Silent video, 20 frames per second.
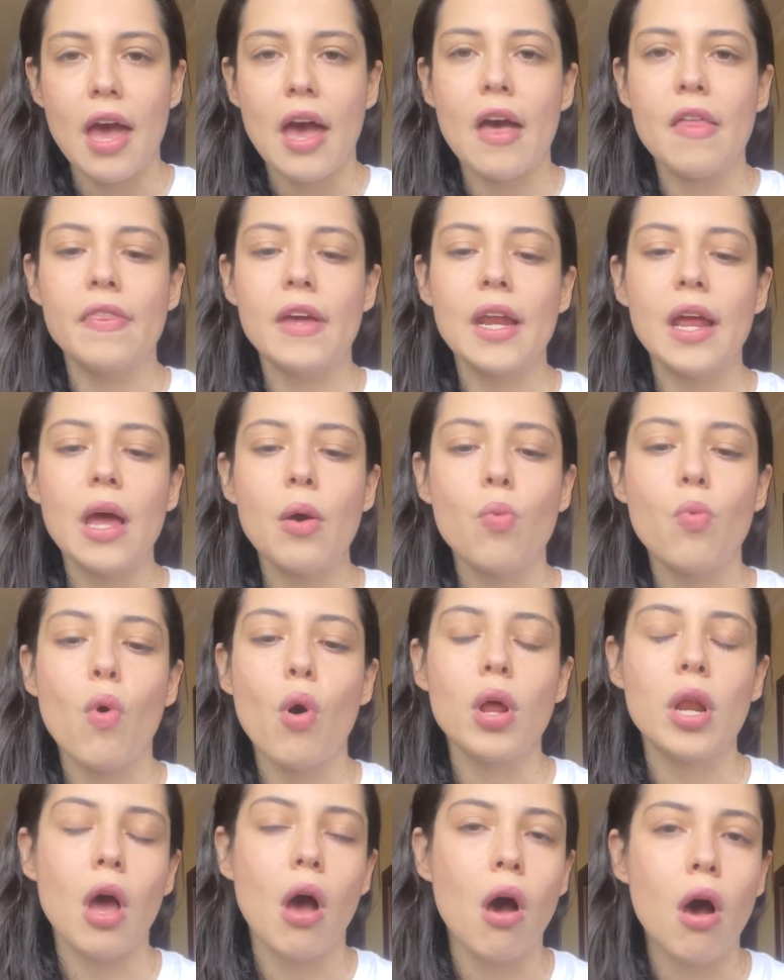And then I
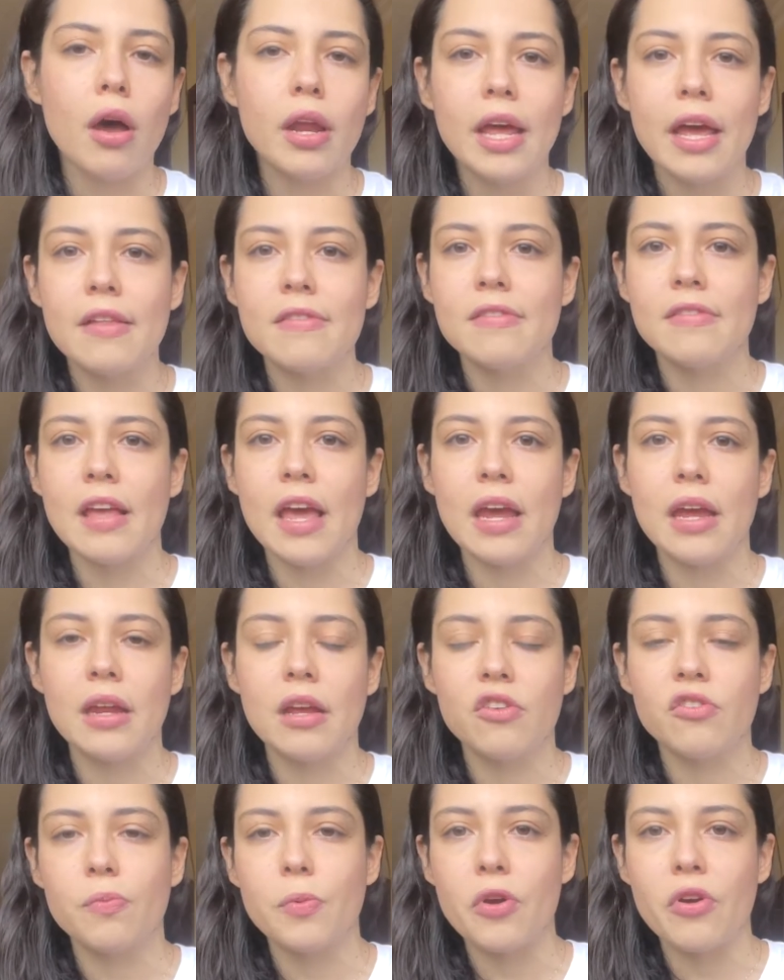went on and saying
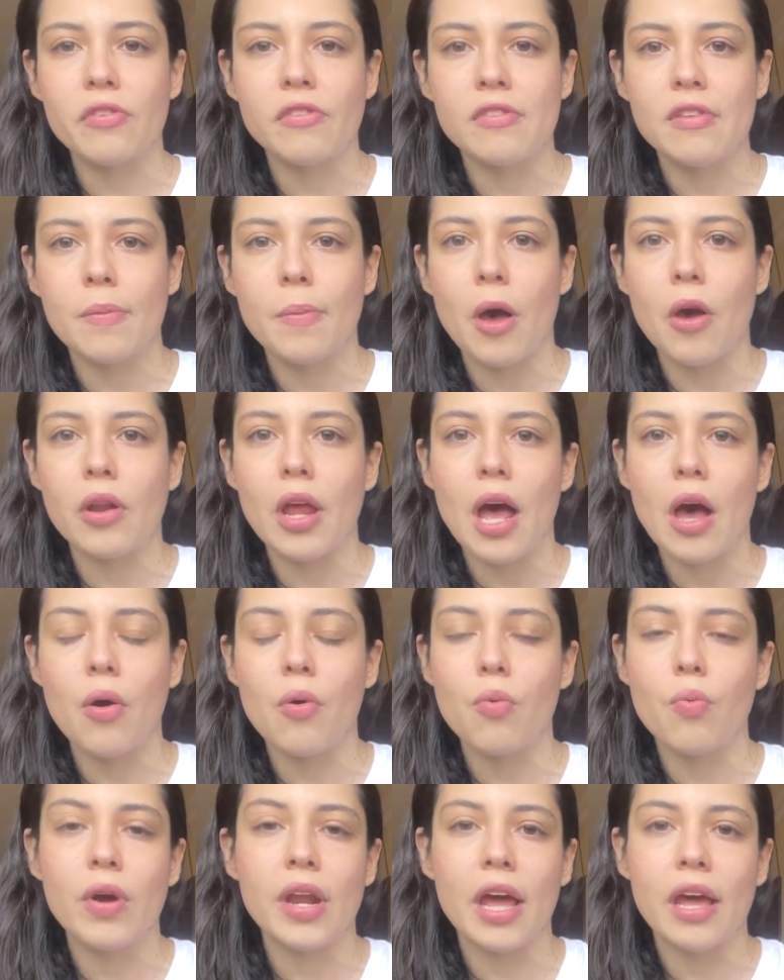experiences about
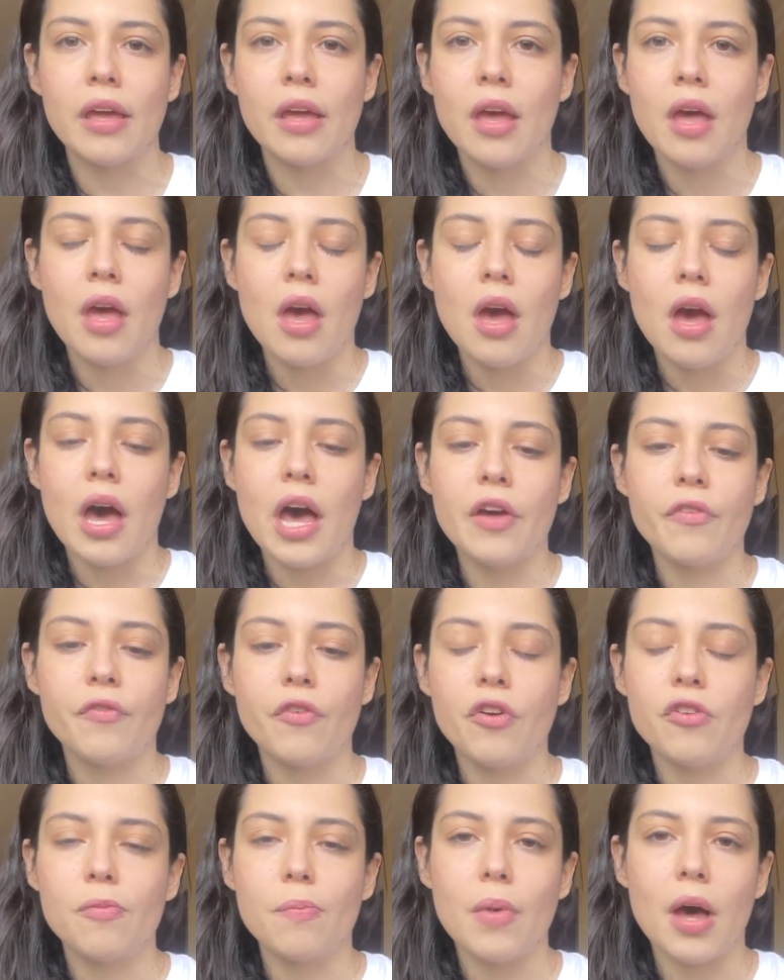how when I
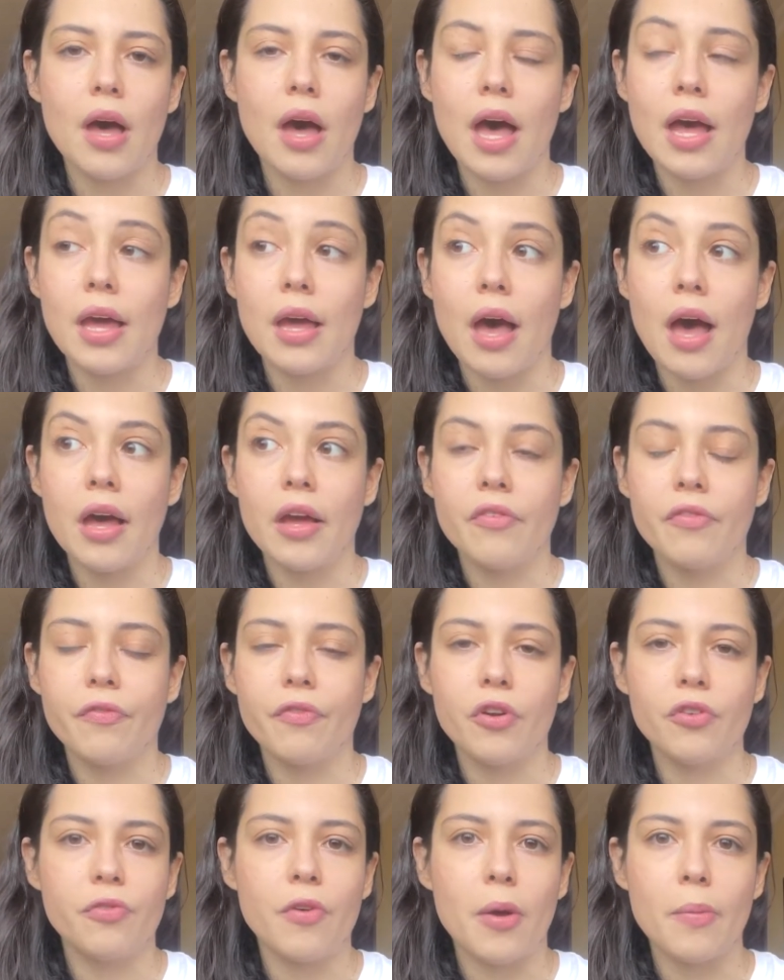first
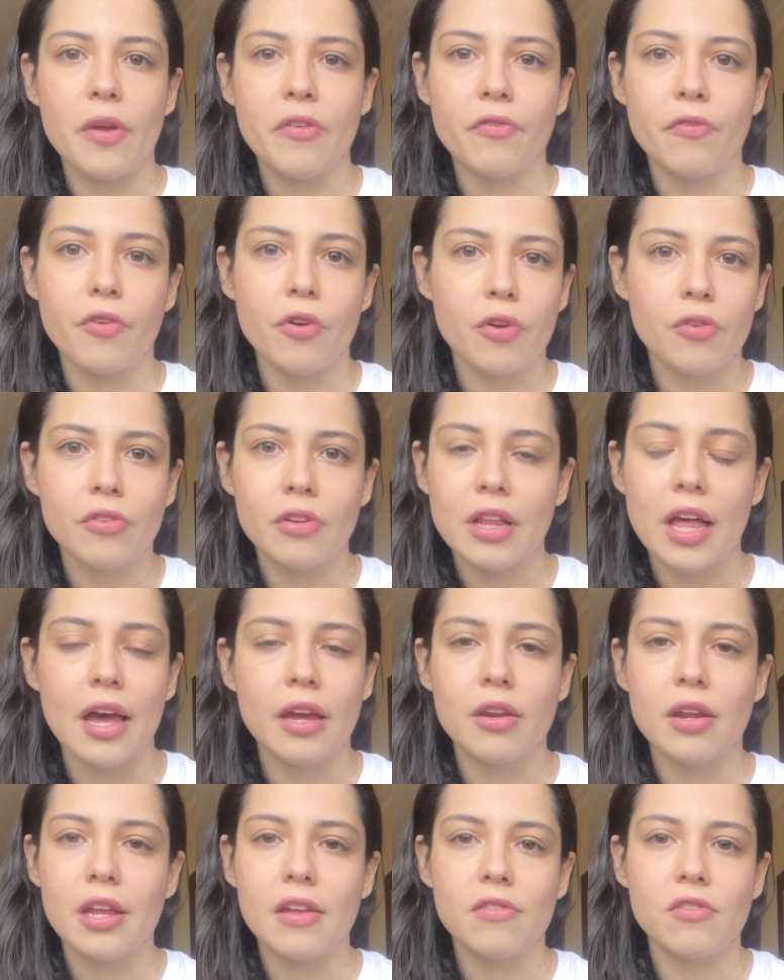found my first
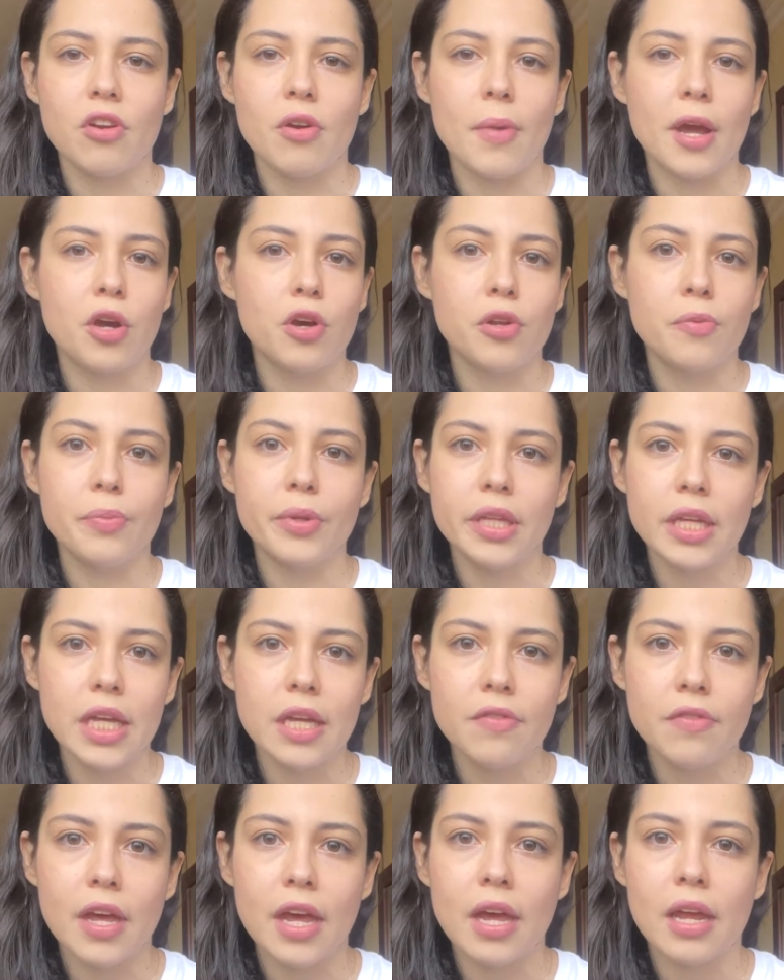client on Instagram, I couldn't
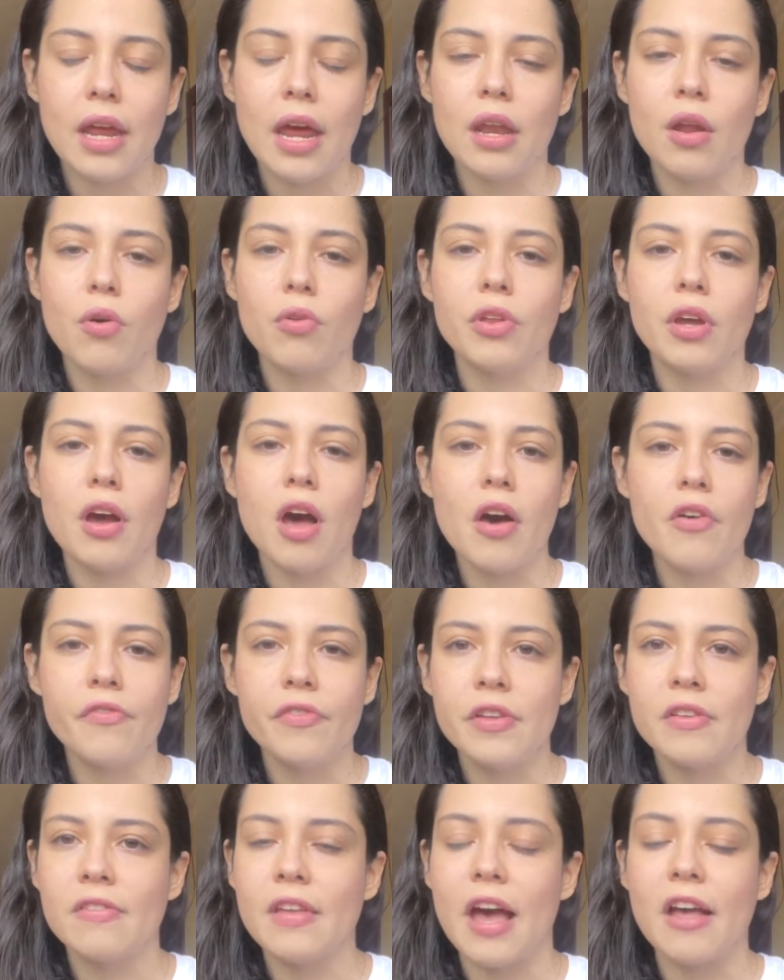believe it, and all the
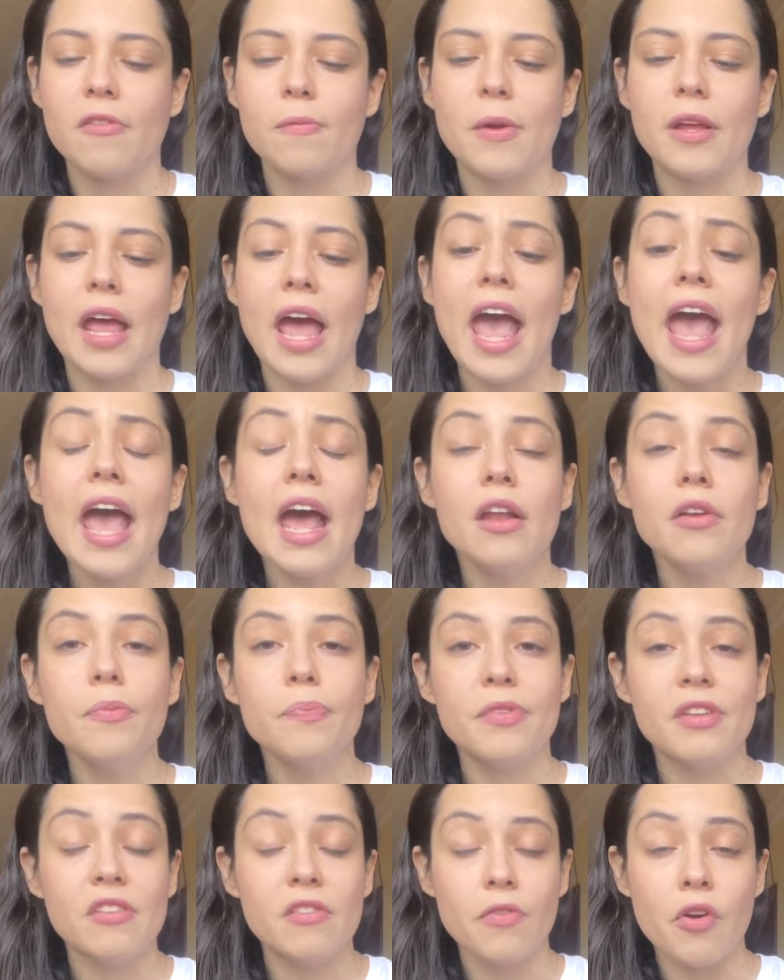confidence aspect.
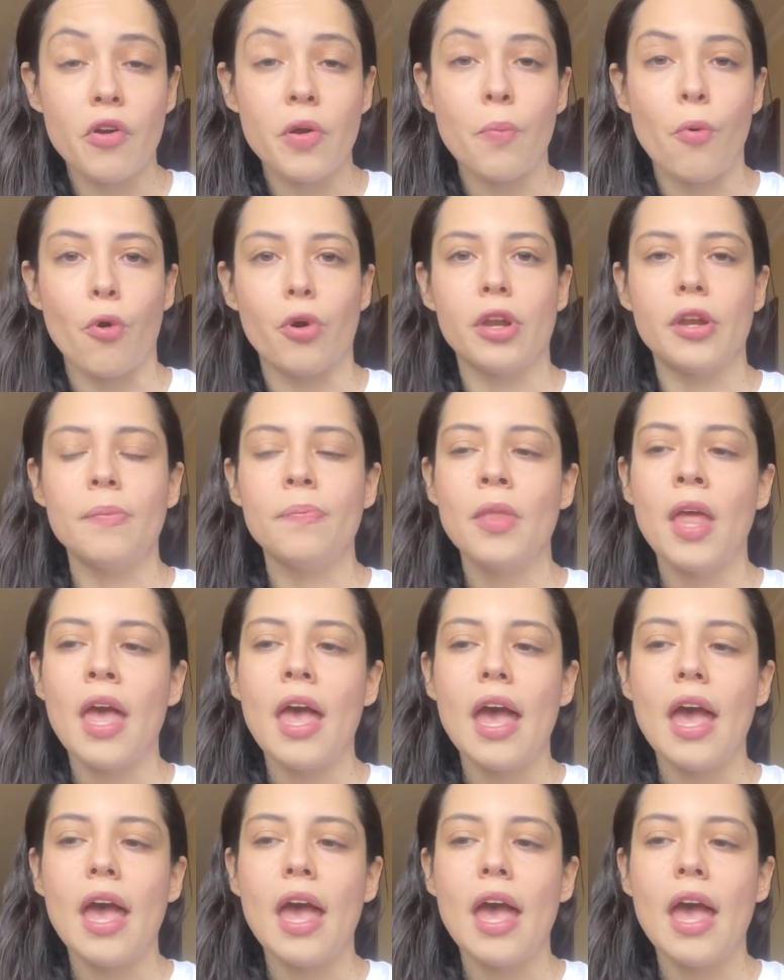And this is very important.